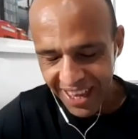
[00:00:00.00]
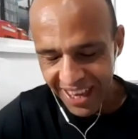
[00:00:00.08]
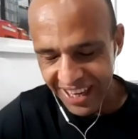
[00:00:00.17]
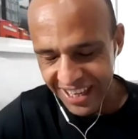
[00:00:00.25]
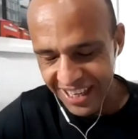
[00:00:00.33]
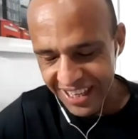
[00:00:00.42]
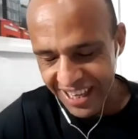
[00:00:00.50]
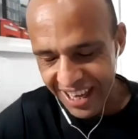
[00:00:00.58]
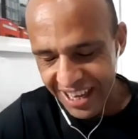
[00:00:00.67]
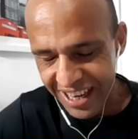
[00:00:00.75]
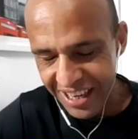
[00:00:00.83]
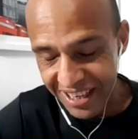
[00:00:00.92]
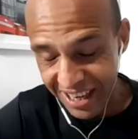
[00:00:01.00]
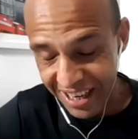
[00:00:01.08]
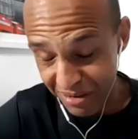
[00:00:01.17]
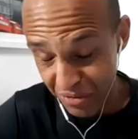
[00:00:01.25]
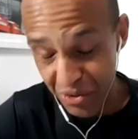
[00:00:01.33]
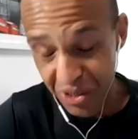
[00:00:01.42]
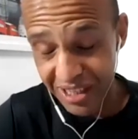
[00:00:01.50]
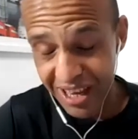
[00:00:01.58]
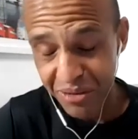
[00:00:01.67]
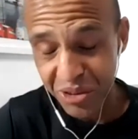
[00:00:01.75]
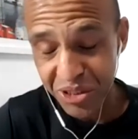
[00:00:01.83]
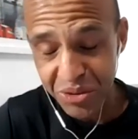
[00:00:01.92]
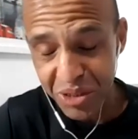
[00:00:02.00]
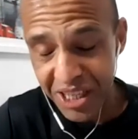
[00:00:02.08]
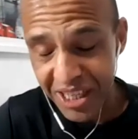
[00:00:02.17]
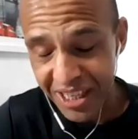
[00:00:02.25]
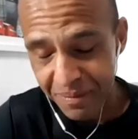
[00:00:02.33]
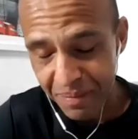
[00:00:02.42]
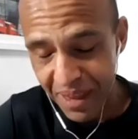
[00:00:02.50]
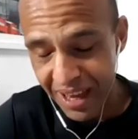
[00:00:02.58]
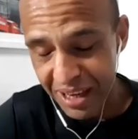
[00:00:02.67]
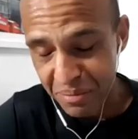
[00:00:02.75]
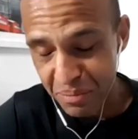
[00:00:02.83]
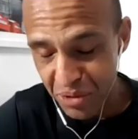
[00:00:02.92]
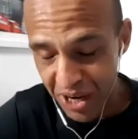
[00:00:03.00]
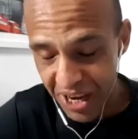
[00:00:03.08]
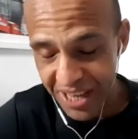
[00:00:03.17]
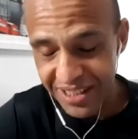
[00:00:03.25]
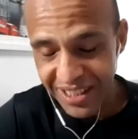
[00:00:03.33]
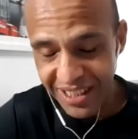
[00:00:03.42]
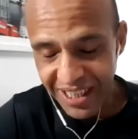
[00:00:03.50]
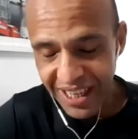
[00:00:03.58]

And then I was really impressed.